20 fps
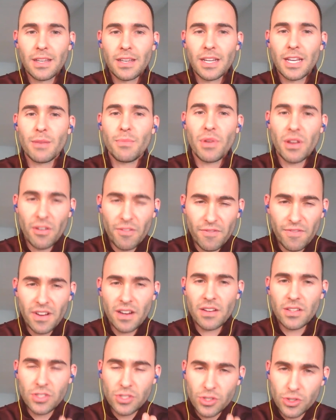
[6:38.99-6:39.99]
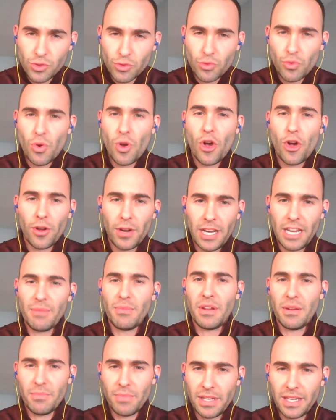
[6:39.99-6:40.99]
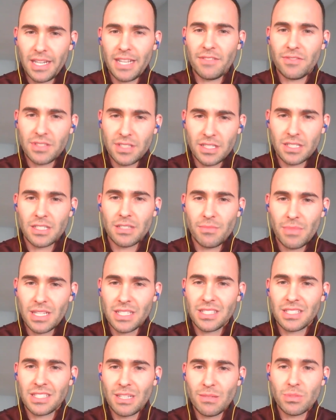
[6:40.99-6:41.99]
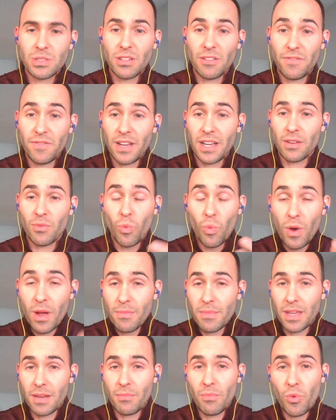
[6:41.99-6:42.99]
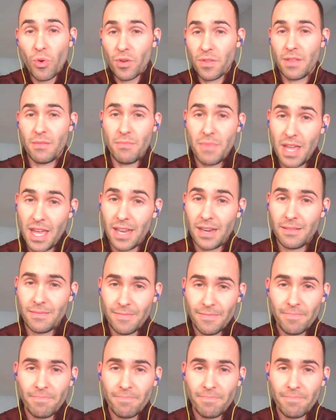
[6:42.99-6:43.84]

can be a very strong limiting belief system and seems to affect women more than men.